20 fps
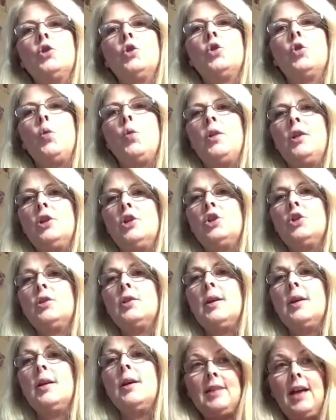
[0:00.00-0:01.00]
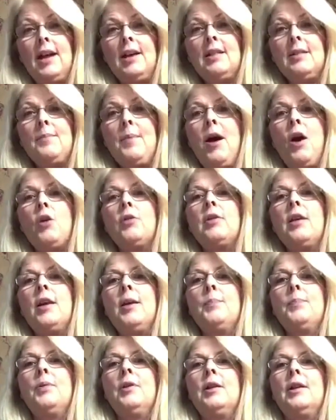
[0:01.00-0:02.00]
you're going into the side of the mouth
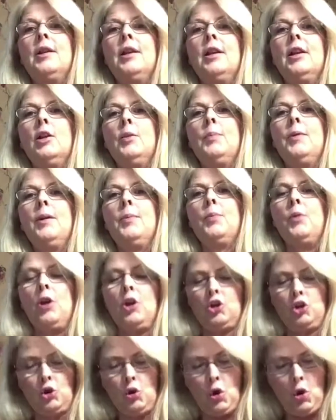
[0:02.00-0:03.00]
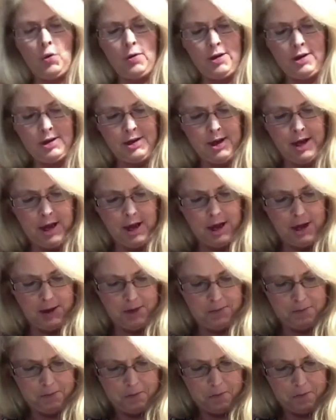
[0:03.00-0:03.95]
and putting a little bit of pressure on the tongue.